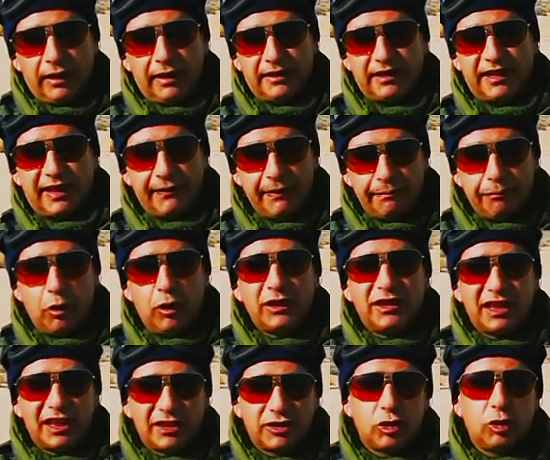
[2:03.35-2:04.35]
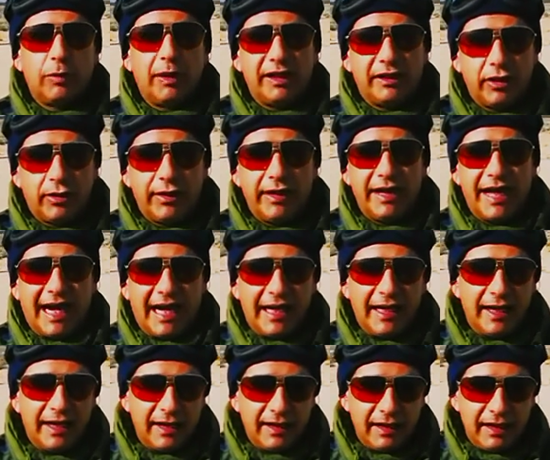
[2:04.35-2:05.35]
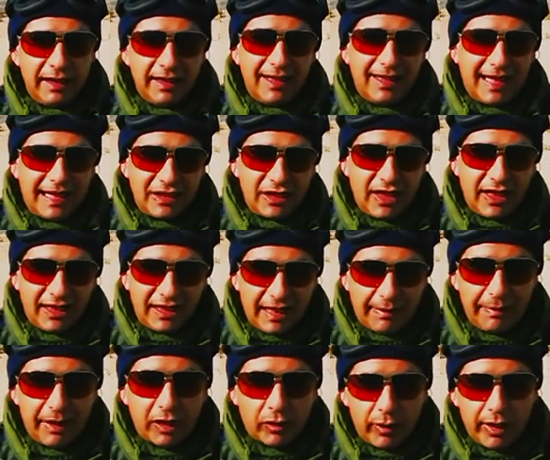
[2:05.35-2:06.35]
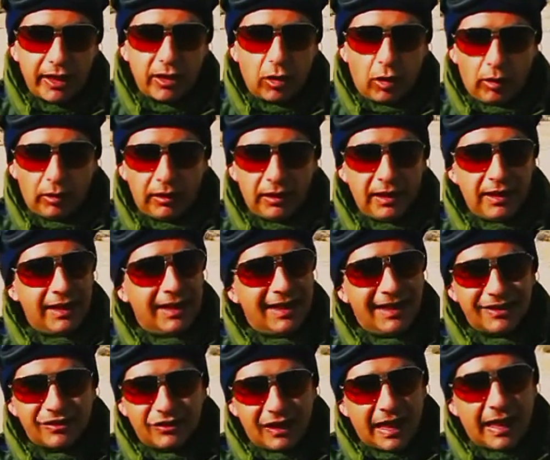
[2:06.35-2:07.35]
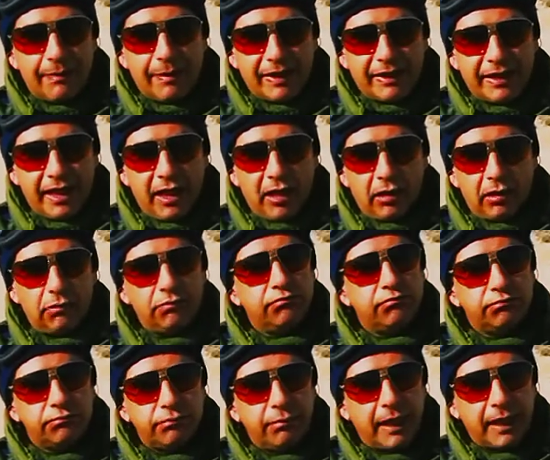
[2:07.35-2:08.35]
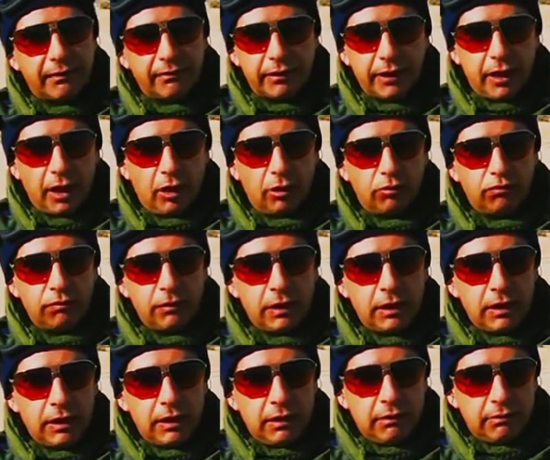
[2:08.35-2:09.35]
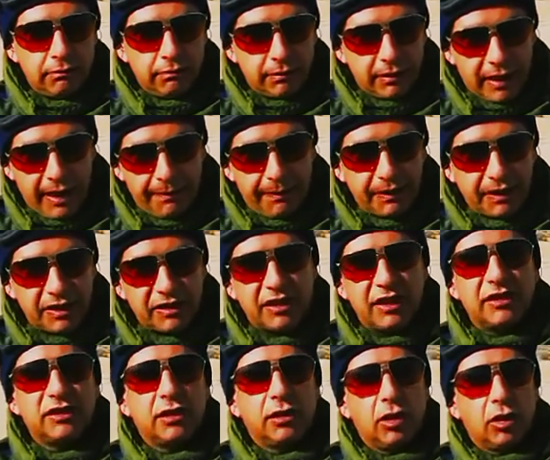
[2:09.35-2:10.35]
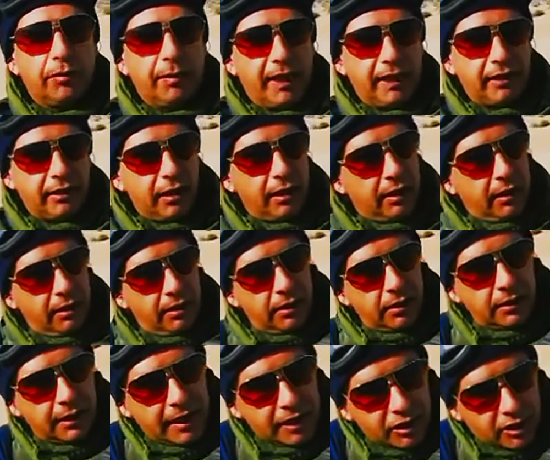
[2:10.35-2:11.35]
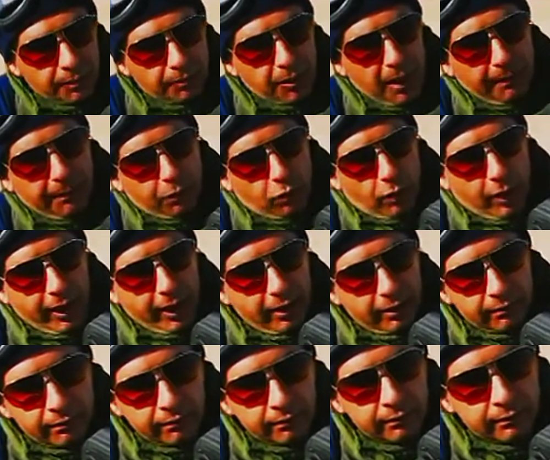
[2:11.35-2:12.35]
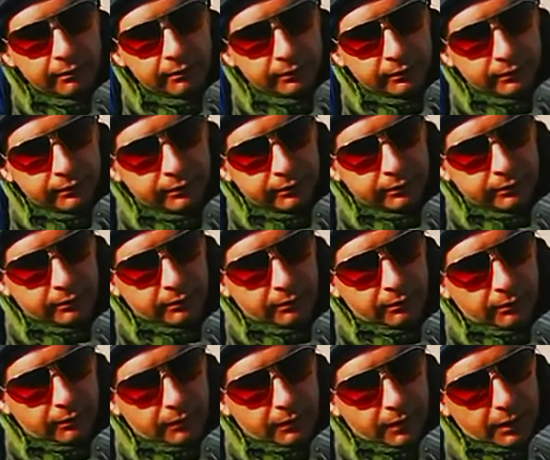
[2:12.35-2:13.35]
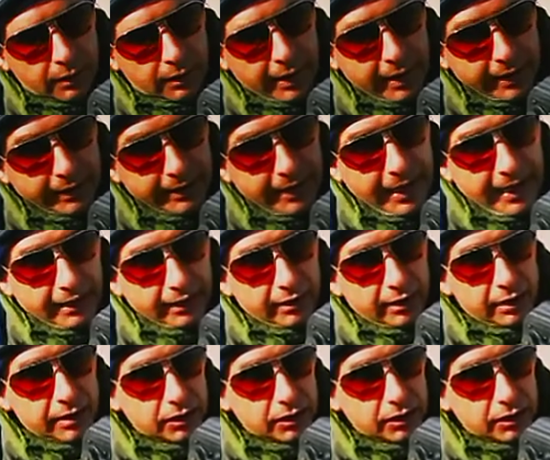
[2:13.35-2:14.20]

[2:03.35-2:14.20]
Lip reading: It's 7.62 by 39, has an endemic recoil. It's not a big deal, but keep your distance a little bit. That's the proper way, like that.